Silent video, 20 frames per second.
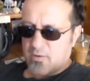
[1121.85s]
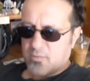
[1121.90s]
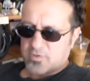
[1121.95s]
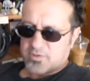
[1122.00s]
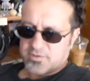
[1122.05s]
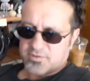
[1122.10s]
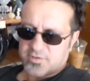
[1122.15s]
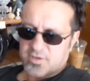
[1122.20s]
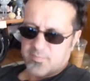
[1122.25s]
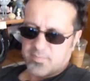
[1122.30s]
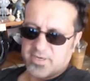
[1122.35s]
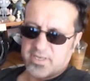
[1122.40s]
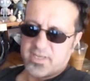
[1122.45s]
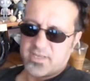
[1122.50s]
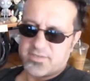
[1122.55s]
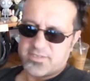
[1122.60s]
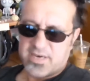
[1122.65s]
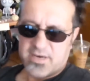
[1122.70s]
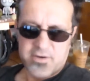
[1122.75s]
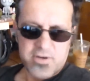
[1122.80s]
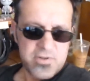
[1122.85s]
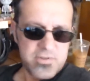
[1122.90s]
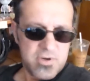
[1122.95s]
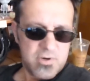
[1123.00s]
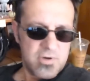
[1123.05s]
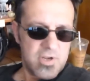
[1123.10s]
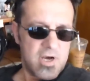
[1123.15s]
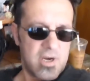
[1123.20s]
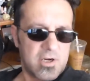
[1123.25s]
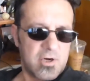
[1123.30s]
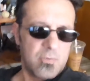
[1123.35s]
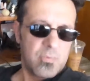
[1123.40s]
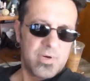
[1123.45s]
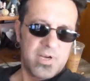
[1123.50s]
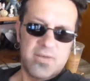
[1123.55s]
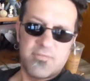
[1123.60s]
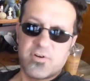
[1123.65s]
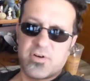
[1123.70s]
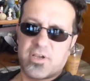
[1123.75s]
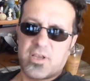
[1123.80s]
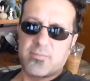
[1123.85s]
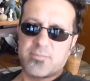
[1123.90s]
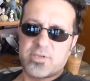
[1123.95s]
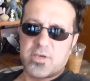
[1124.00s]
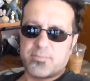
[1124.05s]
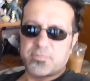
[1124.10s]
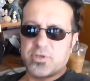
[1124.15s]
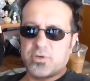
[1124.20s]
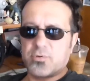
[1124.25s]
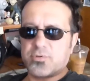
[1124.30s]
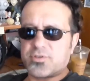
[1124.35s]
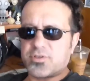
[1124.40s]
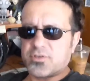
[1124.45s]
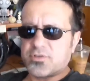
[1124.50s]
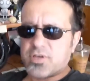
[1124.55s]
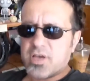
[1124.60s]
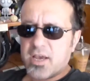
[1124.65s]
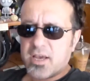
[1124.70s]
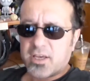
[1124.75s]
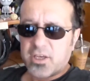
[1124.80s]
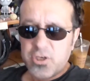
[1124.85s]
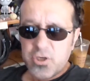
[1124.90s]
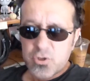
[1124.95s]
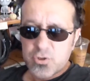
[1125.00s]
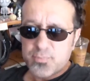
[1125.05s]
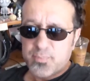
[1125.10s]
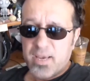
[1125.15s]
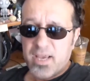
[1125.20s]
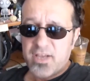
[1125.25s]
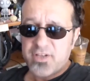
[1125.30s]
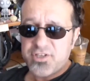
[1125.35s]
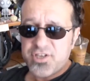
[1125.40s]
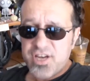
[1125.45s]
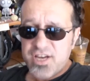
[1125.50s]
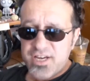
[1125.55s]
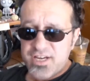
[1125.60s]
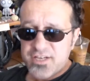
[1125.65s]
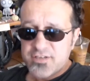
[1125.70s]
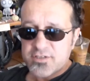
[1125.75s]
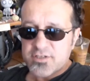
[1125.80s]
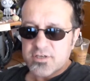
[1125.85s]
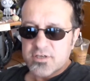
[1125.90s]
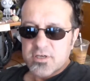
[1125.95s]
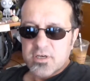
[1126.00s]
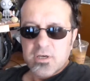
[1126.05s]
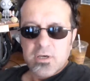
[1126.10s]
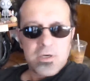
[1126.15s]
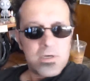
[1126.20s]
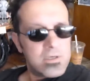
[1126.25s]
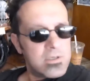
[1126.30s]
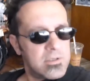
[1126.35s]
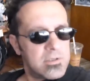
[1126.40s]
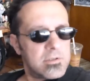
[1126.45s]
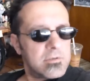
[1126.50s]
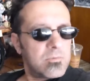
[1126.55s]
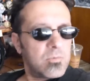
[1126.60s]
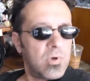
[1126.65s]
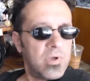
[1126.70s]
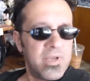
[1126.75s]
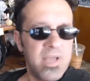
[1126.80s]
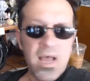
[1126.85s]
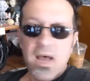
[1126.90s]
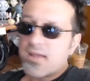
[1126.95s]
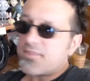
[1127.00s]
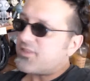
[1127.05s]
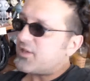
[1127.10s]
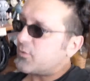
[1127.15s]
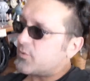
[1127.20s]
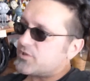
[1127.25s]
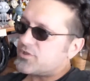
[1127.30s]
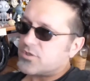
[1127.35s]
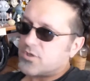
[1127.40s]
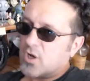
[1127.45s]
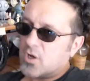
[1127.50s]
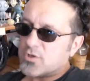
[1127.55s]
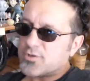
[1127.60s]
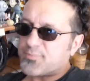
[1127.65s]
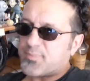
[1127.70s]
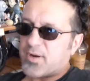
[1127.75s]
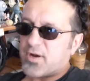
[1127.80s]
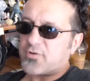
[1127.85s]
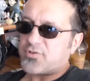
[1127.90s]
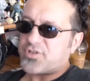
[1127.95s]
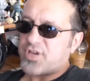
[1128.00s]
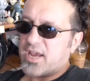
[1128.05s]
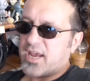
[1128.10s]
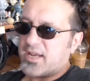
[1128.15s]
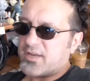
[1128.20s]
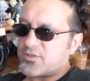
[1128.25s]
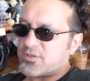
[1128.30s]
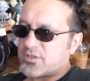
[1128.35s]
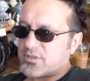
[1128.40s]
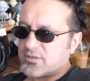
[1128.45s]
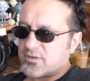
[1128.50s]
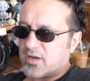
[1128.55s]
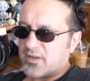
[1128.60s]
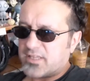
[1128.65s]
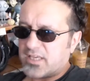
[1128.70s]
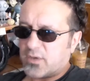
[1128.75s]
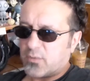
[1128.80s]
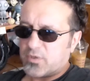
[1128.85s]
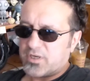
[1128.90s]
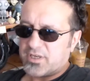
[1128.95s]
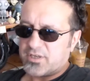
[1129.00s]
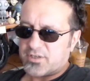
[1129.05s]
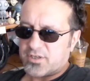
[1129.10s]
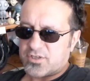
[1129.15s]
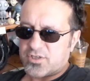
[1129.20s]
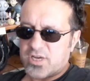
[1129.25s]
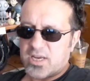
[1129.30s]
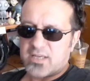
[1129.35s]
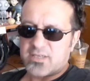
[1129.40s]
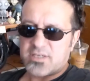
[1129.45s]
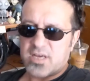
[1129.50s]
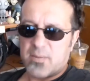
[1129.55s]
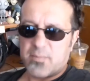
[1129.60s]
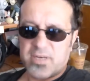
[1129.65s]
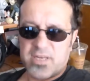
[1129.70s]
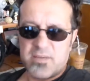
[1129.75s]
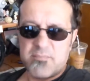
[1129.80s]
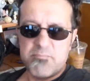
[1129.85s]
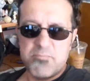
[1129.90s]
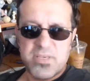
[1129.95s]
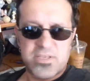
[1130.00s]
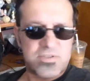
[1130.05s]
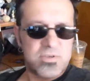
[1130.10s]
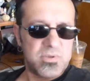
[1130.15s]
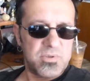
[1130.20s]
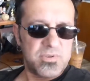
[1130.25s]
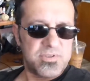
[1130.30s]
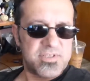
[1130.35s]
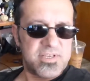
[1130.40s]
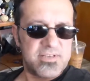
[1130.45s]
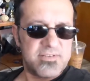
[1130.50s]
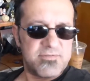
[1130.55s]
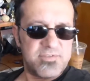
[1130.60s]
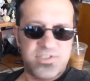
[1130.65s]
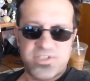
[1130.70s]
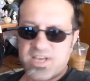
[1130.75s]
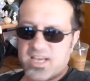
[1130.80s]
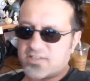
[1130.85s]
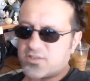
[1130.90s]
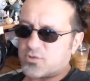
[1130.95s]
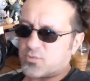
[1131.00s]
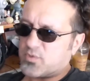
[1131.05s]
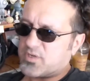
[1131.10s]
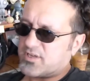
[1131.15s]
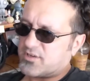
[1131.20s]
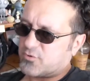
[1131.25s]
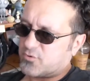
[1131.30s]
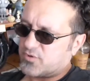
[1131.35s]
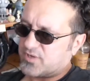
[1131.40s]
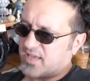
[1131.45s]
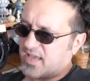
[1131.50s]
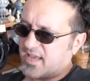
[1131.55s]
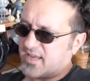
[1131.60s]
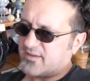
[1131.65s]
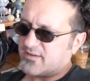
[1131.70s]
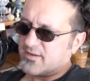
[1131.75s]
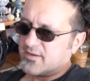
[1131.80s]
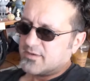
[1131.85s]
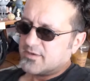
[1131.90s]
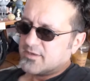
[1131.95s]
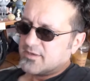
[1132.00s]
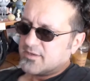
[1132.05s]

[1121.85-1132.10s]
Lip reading: about when somebody down on their luck or whatever comes up to you and says, hey, can you spare change? Well, yeah, I think we should all spare change. I think we need to change how many missiles and jets we create